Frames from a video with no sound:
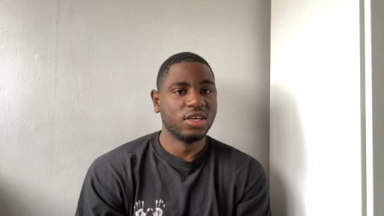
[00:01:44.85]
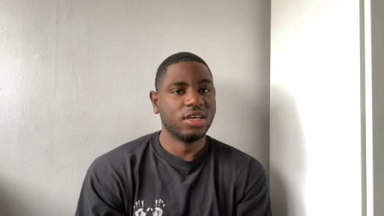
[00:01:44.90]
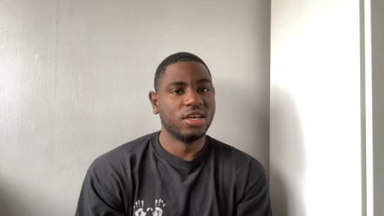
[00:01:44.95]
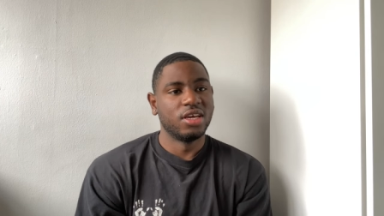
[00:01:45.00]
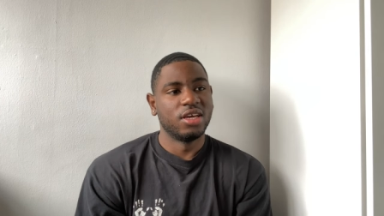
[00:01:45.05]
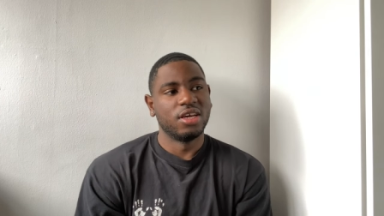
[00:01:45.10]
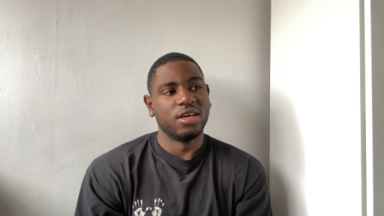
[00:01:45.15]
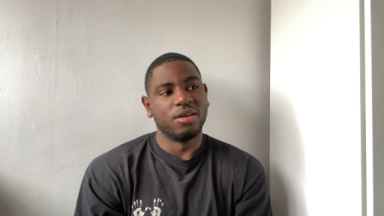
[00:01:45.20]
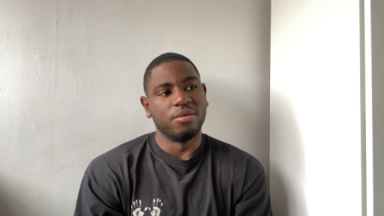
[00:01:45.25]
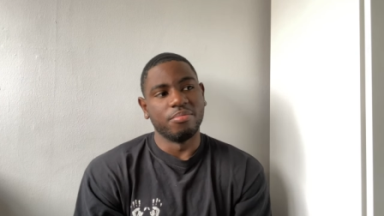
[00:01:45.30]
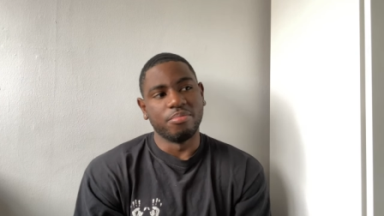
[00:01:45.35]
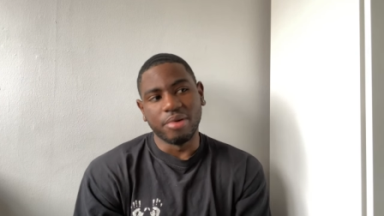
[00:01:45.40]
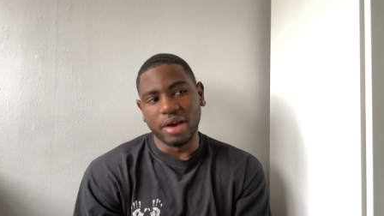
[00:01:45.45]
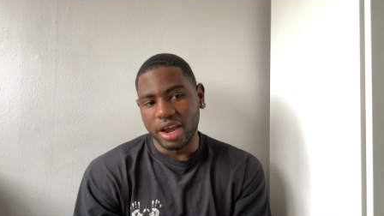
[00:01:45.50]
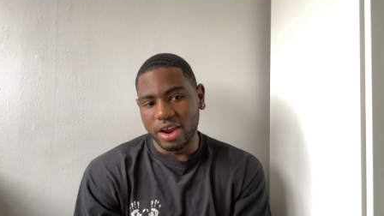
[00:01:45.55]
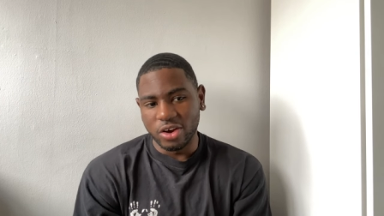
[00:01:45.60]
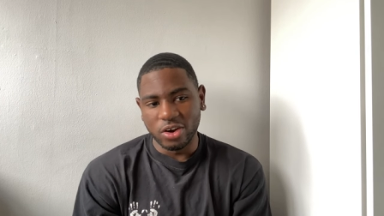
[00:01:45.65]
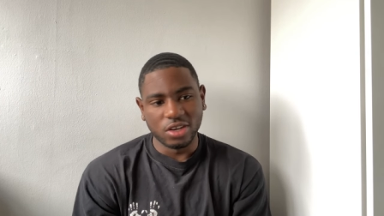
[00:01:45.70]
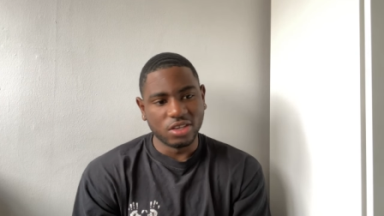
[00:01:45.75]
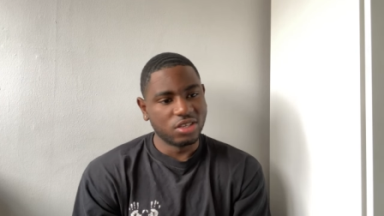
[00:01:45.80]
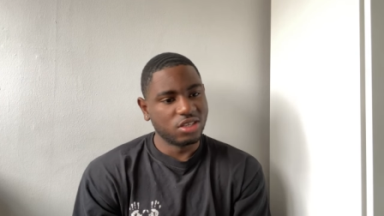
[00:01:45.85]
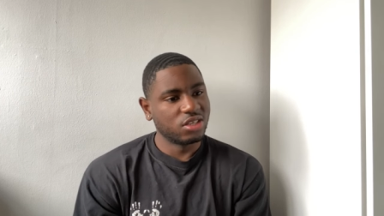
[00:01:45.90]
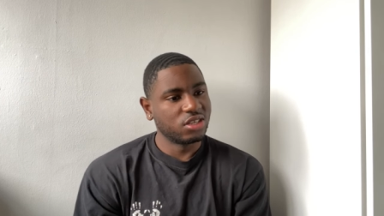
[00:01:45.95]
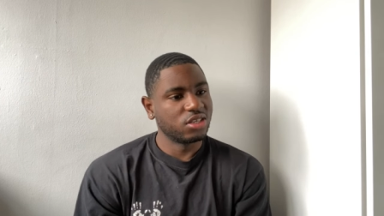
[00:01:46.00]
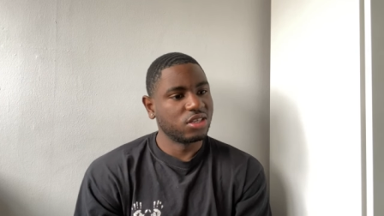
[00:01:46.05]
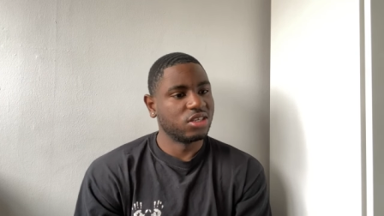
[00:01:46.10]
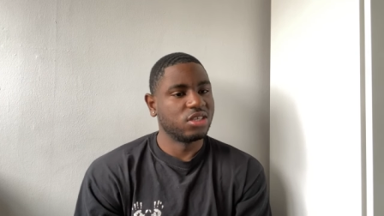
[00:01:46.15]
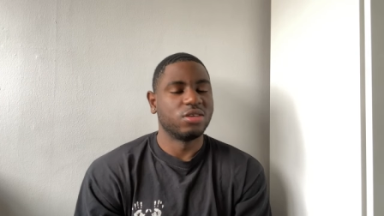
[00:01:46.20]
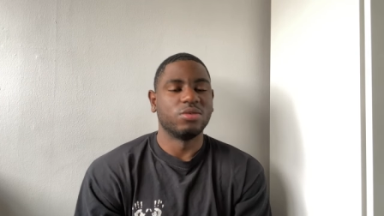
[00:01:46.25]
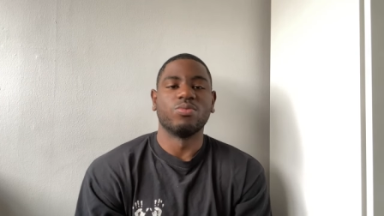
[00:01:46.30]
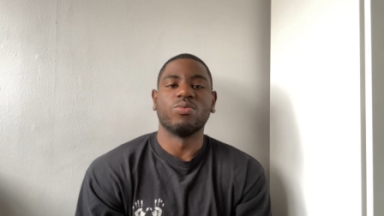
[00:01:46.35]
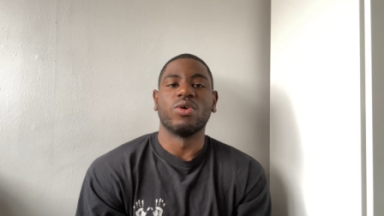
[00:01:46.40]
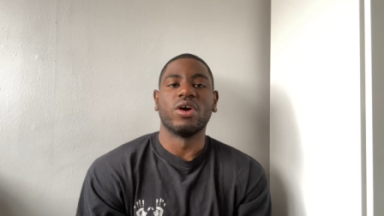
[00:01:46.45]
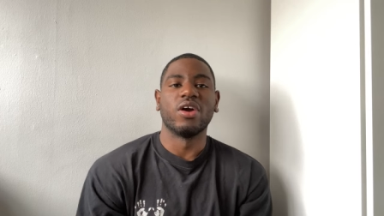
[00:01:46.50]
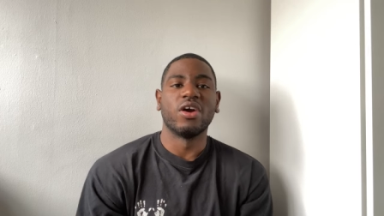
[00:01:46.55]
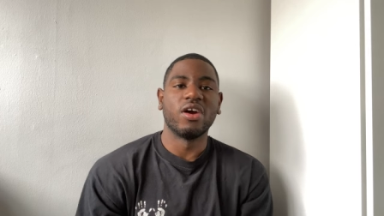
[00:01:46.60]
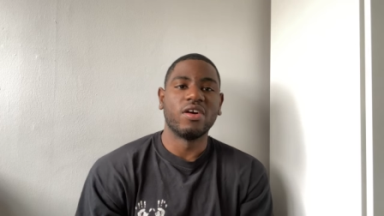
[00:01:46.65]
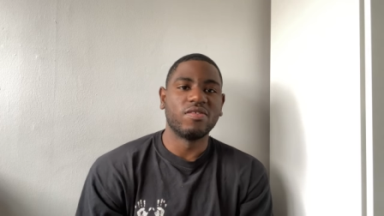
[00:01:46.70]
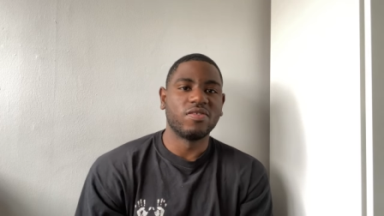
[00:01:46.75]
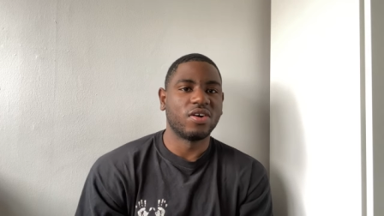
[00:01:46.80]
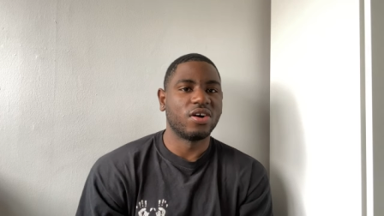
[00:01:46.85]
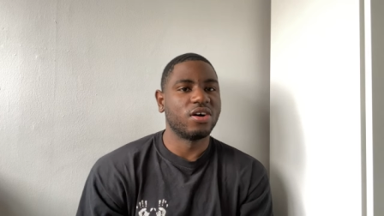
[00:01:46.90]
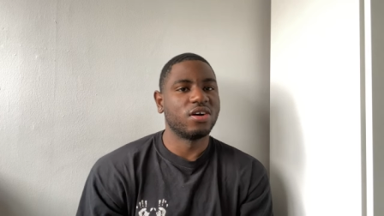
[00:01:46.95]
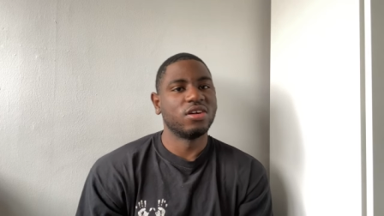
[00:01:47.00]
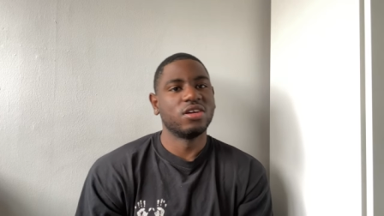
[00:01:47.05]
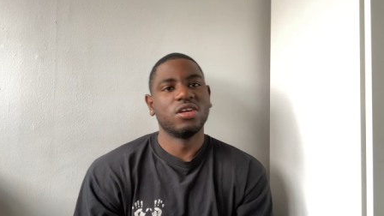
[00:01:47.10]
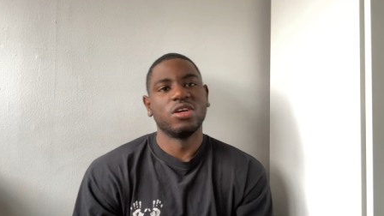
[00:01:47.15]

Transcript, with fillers: in paris and wherever